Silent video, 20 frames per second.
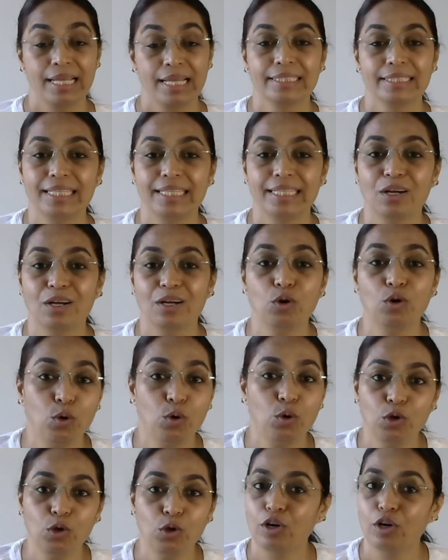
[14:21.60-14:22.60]
The
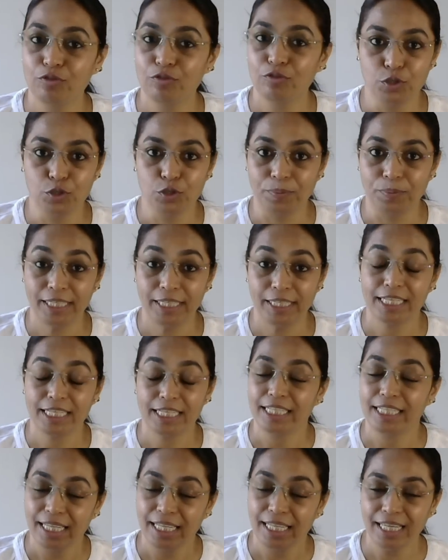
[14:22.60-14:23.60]
goal of
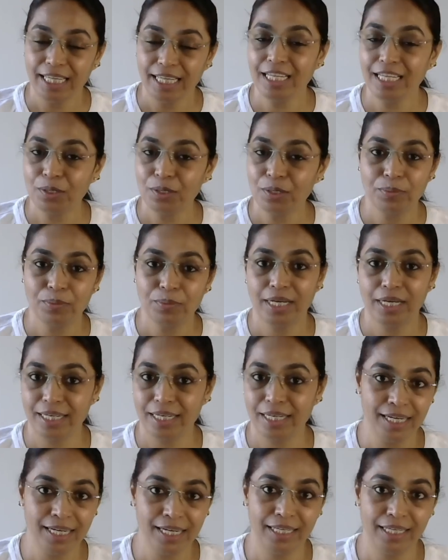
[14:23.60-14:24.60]
Jupiter in
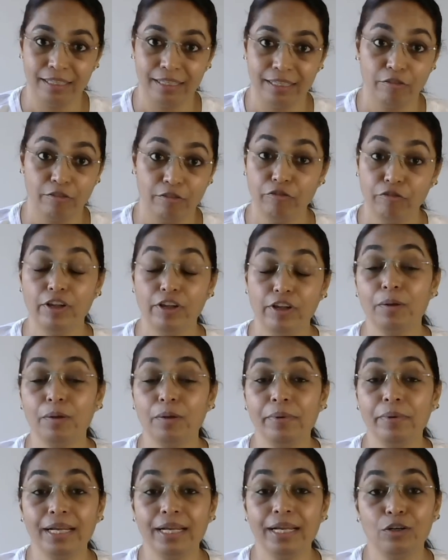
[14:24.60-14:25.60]
Bharani
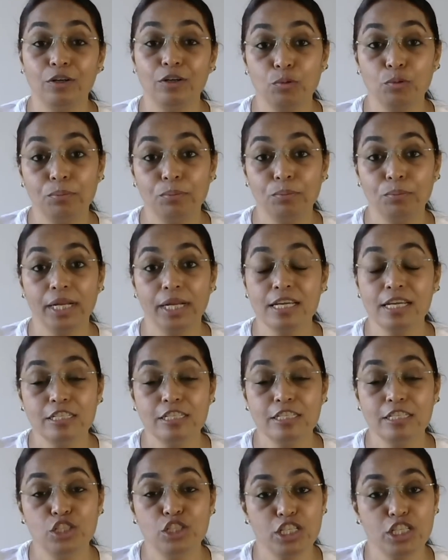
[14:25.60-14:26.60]
will be to
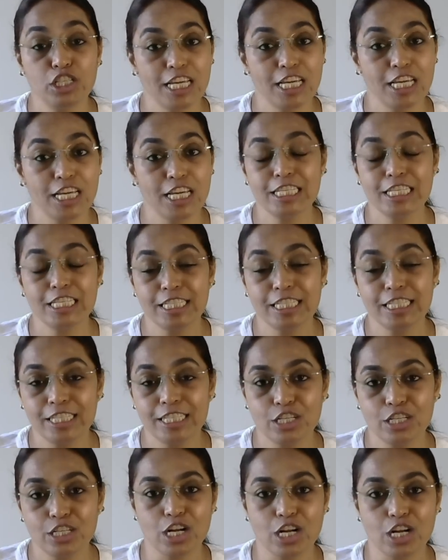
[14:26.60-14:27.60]
bring change
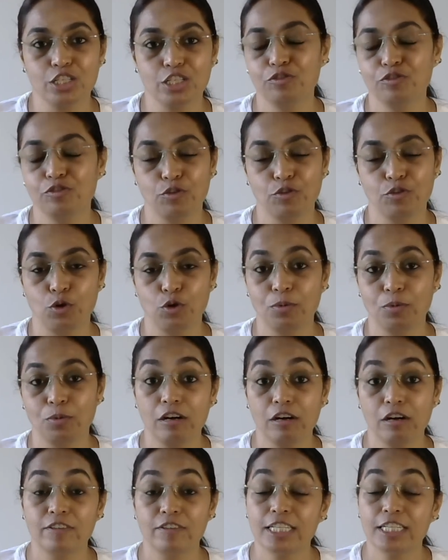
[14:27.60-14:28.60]
and transform
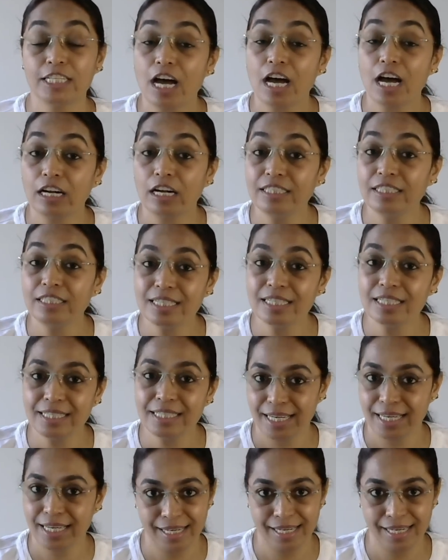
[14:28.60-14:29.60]
our
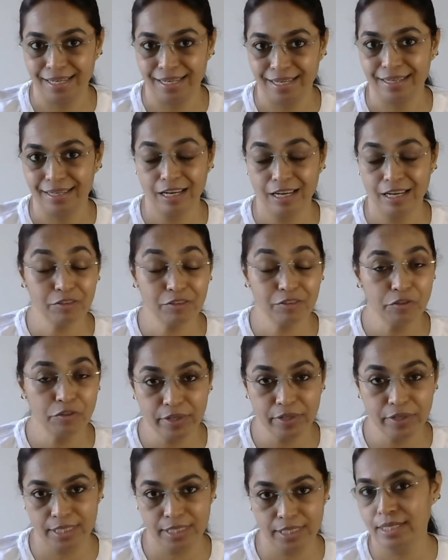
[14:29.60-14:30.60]
understanding, our
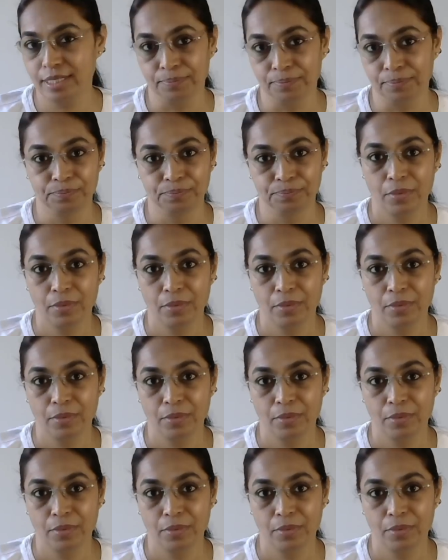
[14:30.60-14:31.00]
wisdom